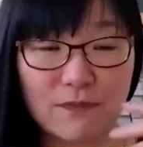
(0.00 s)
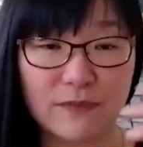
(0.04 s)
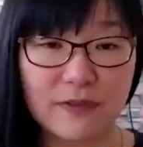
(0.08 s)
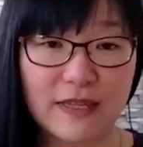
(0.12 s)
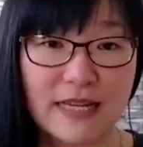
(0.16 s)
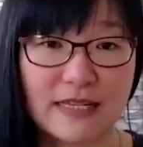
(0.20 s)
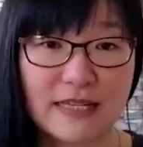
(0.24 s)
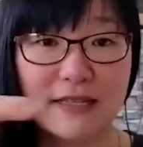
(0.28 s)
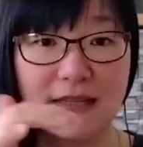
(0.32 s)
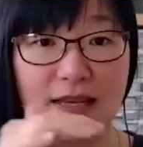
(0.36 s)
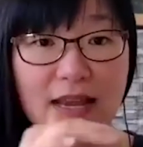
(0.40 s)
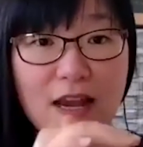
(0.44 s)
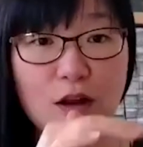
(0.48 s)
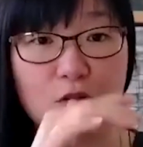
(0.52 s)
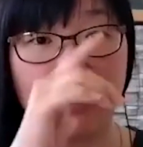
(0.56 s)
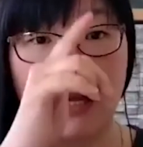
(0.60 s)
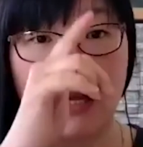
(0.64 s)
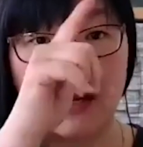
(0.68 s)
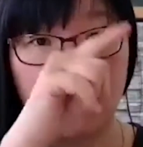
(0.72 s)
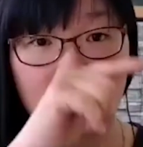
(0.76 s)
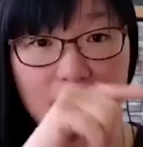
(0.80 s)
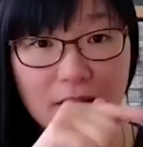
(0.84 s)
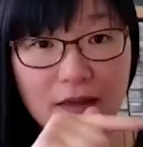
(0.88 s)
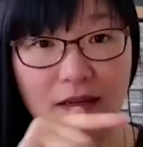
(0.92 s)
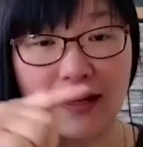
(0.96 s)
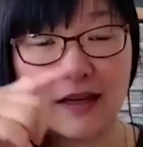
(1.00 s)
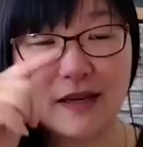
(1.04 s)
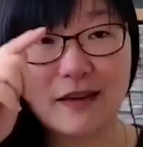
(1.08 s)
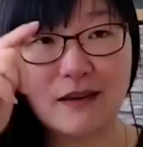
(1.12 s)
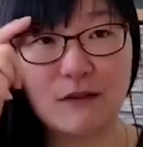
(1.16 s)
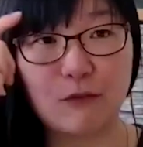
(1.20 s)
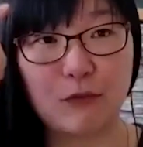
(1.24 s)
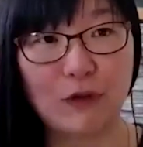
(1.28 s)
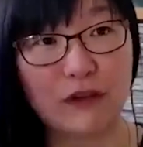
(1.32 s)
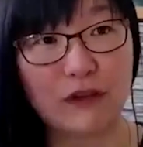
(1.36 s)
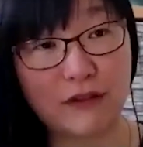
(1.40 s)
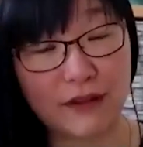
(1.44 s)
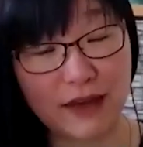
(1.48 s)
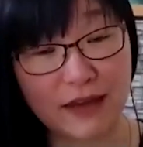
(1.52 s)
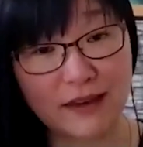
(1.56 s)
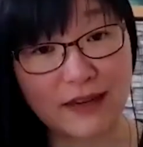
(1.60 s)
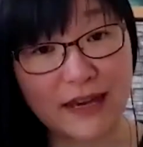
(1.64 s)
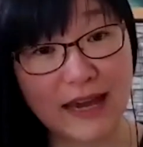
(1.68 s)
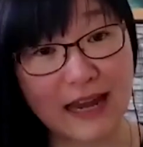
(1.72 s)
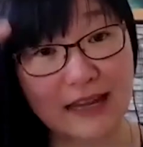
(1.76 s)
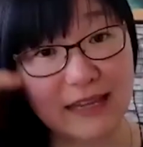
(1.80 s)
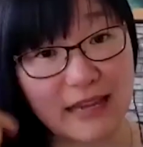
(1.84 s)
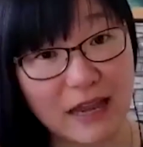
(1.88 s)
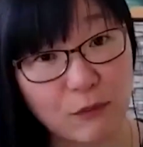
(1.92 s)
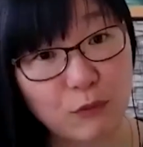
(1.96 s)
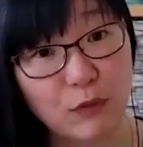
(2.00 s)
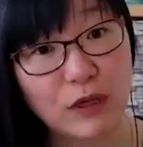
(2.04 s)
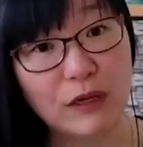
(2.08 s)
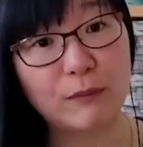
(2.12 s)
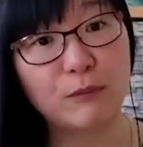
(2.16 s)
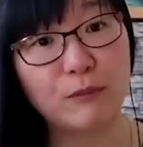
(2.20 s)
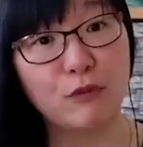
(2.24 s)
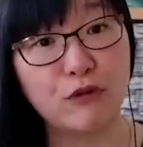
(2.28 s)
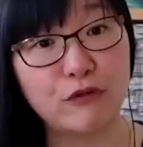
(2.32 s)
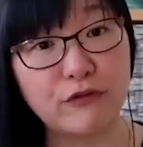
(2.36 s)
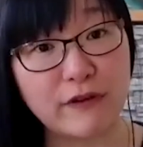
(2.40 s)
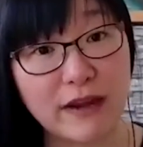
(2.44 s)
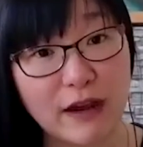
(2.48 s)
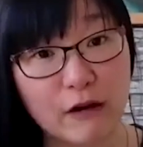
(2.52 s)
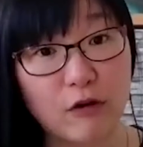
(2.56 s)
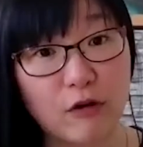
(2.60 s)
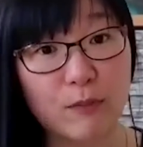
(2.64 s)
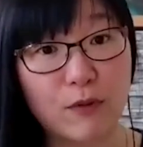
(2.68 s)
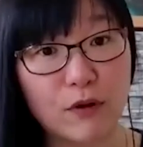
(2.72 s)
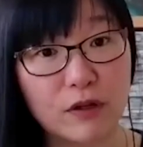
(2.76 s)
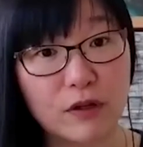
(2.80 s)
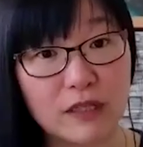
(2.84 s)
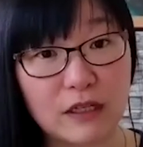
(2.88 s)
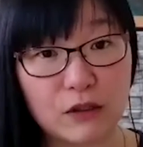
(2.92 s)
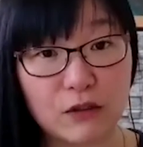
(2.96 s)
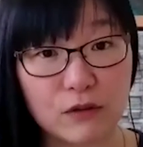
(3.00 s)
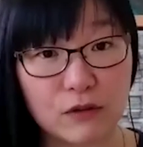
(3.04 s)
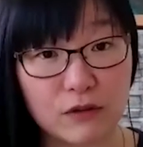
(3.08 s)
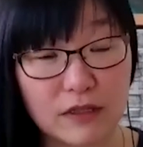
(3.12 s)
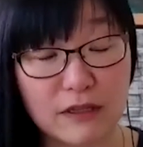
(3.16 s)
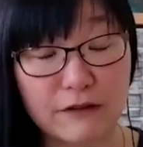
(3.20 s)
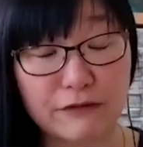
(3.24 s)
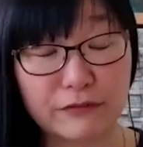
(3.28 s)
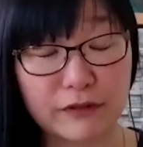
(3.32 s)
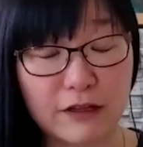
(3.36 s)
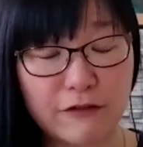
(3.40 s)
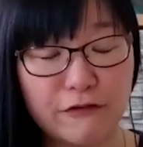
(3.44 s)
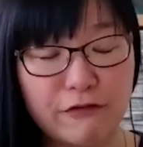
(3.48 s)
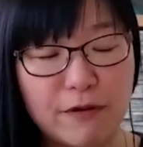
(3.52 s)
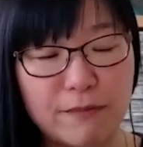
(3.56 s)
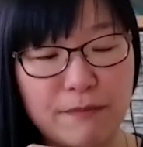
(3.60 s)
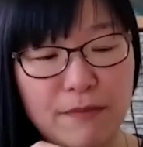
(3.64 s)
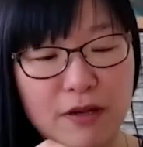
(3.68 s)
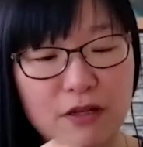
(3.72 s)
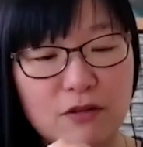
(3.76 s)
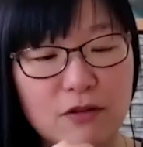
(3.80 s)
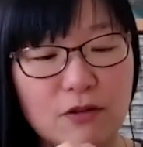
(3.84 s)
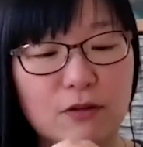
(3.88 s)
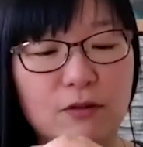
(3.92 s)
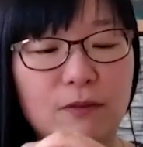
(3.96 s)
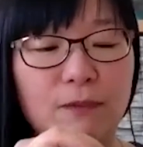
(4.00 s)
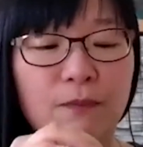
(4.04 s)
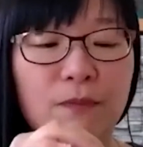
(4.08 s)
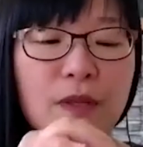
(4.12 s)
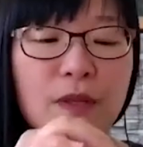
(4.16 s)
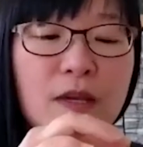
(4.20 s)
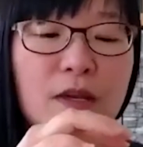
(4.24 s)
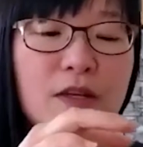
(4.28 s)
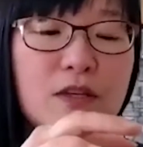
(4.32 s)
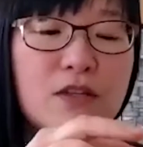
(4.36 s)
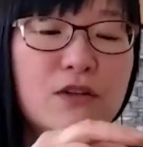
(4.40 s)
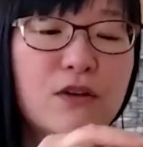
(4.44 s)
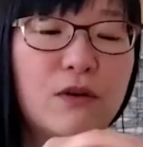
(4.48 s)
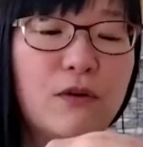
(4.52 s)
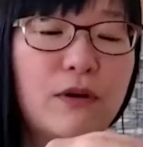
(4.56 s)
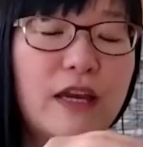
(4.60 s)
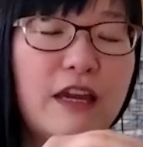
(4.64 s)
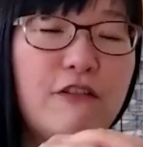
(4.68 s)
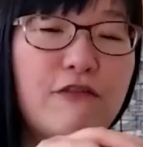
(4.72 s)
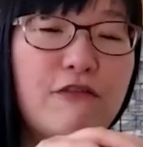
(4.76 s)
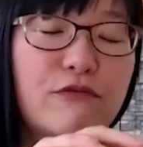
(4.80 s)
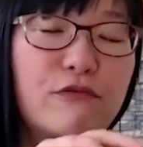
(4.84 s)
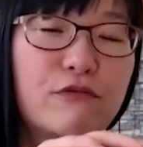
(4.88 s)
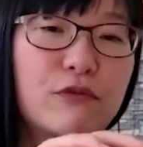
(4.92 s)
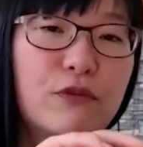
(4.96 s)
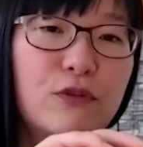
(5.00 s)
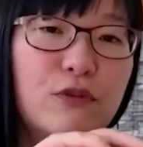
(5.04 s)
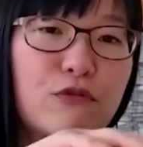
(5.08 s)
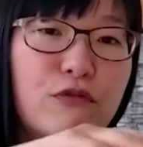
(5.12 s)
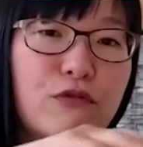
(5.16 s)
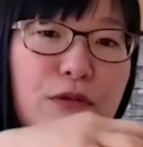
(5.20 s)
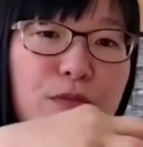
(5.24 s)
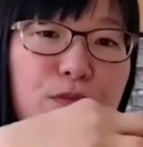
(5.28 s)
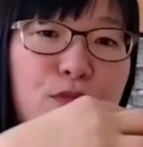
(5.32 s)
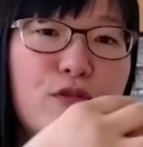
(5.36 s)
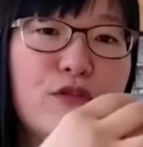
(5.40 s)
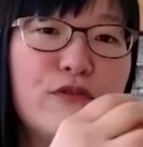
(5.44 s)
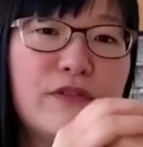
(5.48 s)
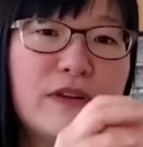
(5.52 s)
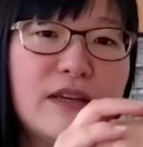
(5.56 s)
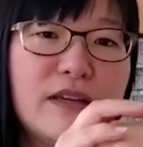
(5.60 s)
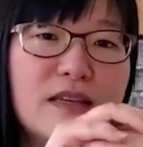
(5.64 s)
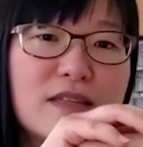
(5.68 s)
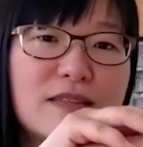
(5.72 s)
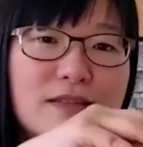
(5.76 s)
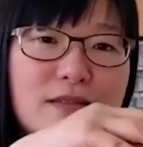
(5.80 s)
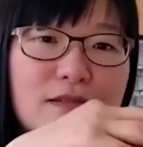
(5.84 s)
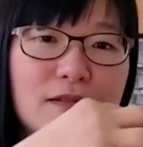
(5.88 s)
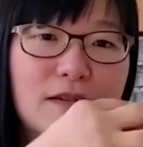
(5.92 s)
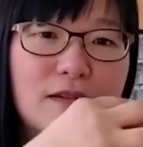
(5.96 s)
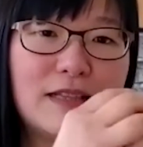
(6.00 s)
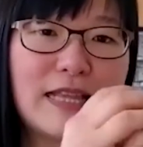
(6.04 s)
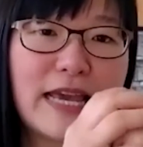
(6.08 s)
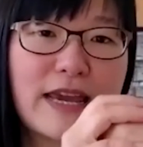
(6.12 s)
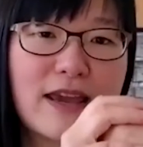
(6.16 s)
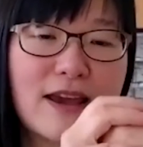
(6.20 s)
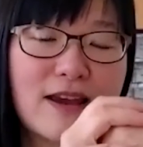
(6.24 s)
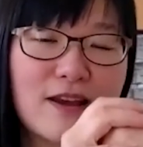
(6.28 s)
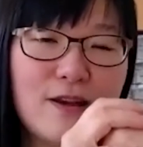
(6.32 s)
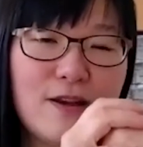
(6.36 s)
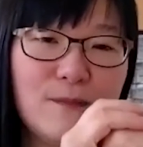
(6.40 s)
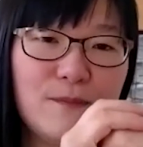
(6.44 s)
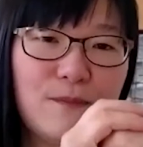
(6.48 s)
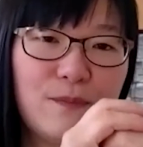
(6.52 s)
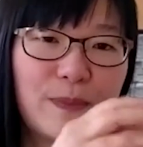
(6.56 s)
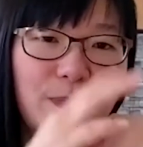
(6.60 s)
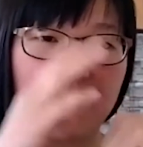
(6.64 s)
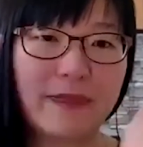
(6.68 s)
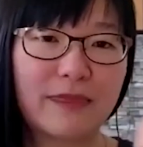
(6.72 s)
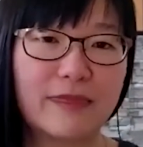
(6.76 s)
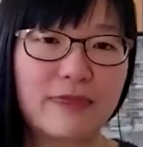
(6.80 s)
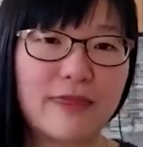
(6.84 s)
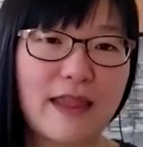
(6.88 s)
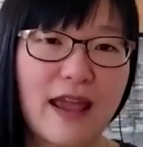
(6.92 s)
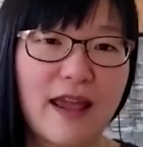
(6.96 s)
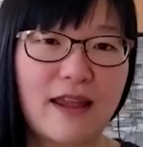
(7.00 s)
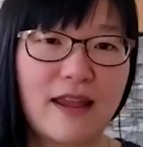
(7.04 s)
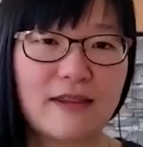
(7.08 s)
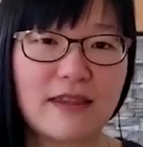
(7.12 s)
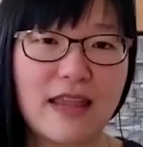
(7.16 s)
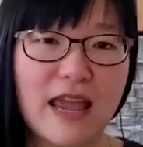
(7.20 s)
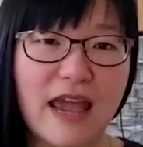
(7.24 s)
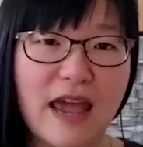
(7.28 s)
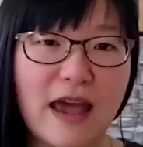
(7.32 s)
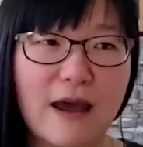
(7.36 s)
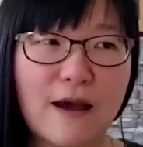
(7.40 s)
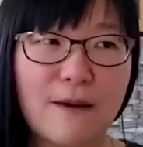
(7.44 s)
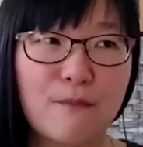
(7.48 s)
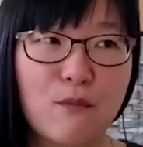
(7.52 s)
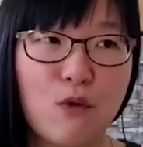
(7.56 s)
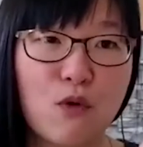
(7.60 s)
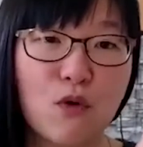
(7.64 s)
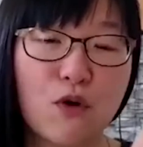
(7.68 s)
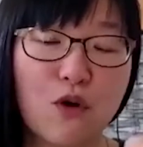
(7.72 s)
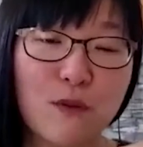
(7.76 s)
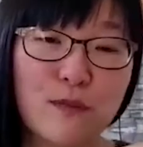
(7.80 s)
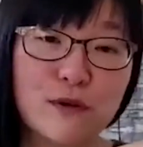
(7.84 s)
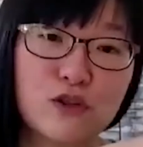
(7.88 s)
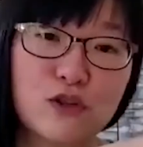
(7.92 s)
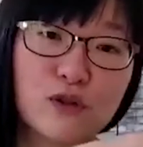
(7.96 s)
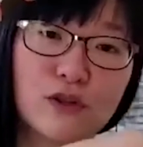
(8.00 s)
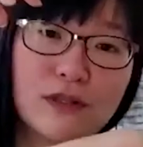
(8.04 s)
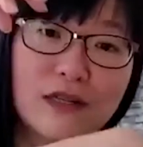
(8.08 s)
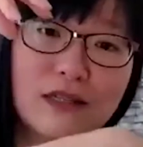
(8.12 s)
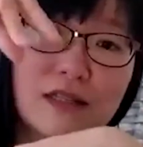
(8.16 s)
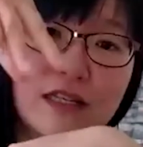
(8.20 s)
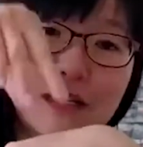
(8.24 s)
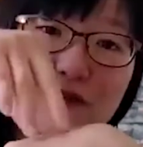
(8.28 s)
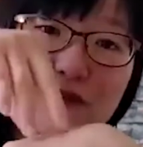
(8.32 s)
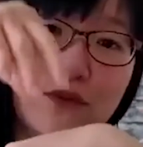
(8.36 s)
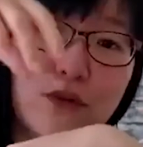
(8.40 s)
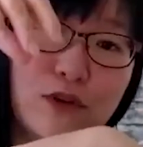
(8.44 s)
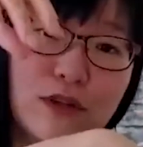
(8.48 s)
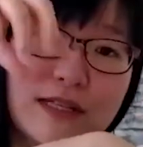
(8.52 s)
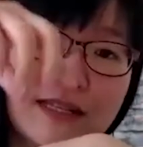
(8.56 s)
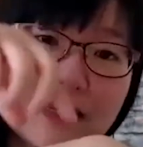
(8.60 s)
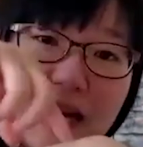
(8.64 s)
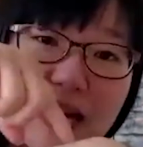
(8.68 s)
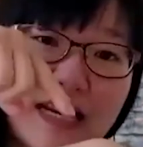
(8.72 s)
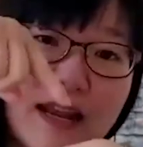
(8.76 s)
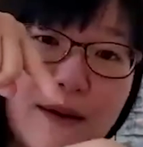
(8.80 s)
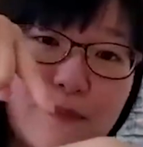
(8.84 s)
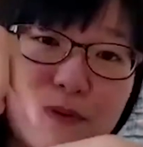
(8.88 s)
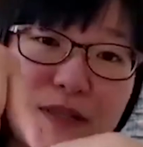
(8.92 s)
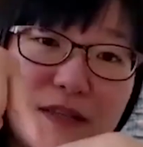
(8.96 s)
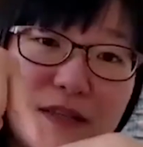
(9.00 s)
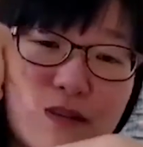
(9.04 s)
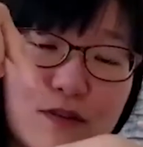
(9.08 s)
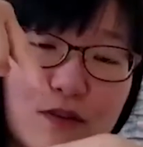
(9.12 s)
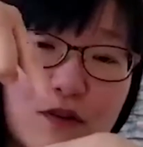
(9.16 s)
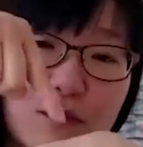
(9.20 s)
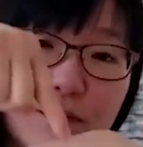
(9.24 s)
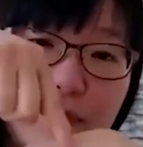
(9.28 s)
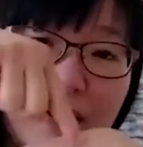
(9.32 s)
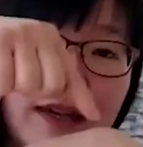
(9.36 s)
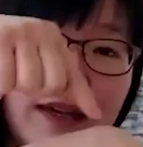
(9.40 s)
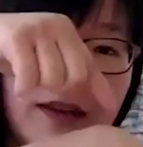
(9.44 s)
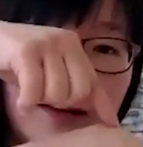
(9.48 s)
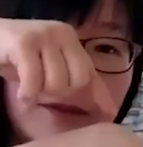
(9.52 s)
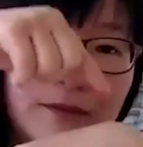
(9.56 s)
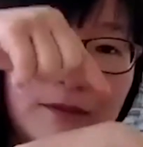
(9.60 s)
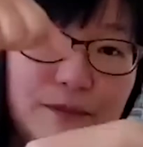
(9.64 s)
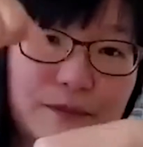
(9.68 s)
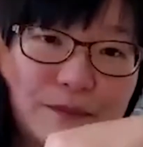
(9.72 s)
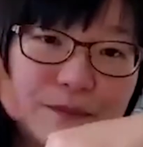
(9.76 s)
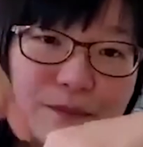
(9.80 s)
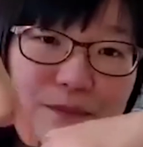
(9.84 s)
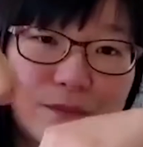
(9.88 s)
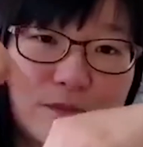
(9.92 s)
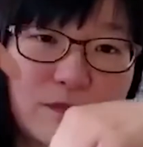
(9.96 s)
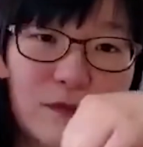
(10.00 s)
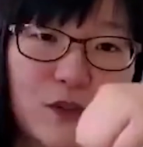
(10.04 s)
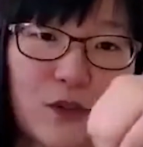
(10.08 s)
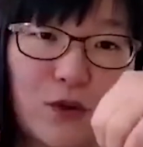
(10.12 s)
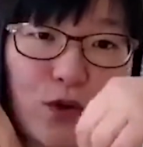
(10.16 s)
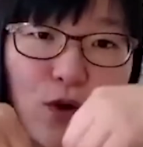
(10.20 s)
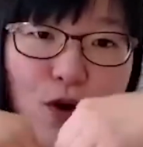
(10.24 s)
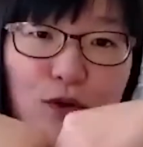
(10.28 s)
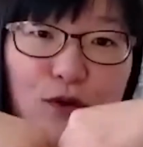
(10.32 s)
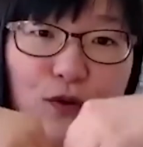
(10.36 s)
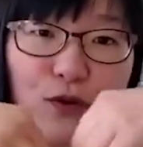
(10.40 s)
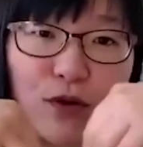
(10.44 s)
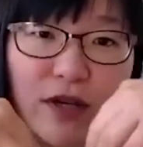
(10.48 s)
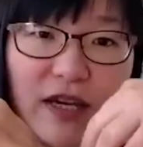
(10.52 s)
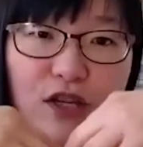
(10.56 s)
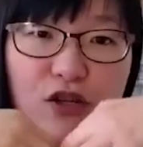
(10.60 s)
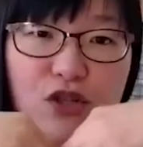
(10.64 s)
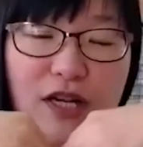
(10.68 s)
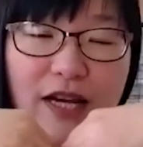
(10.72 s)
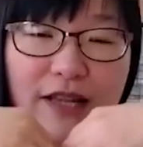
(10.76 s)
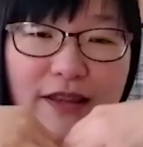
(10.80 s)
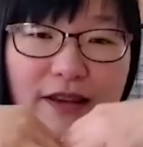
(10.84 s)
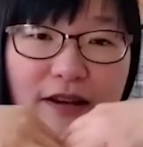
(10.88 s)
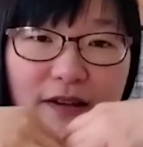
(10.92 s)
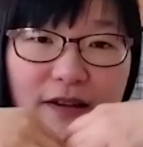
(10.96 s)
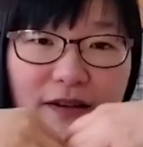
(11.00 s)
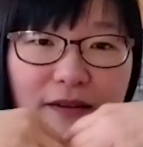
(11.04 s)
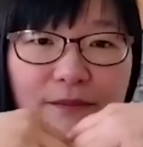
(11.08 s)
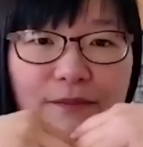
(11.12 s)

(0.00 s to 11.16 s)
That is how we think, and then we move our body to different muscle. So if you remove this layer, then there are more opportunities for the synapses to talk to each other.